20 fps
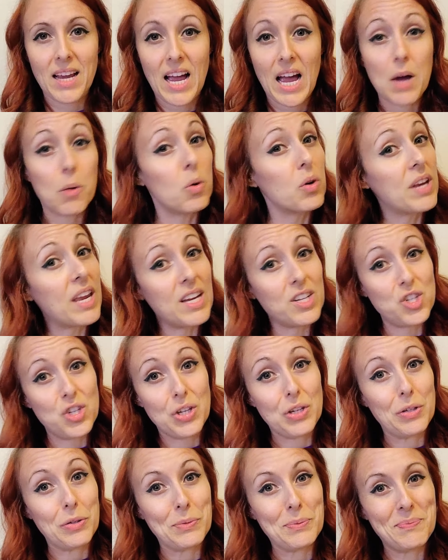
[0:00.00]
I will catch
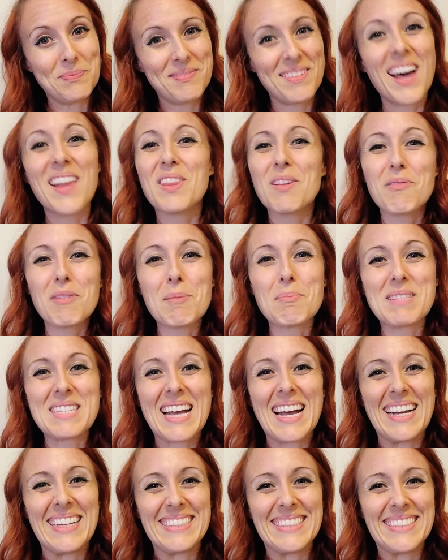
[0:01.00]
you on the flip
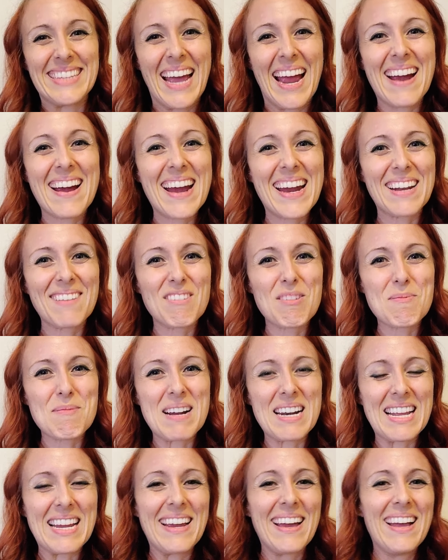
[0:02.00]
side. All right,
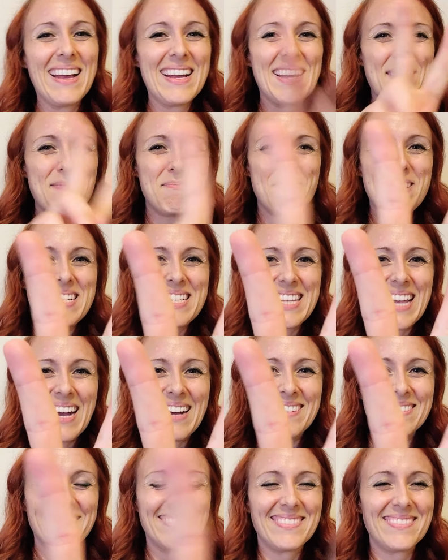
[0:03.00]
everybody. Peace
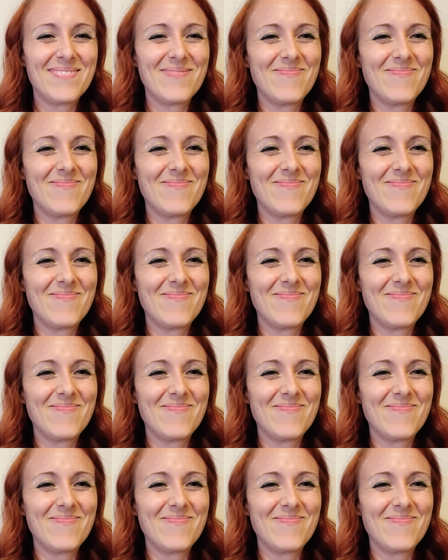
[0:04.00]
out.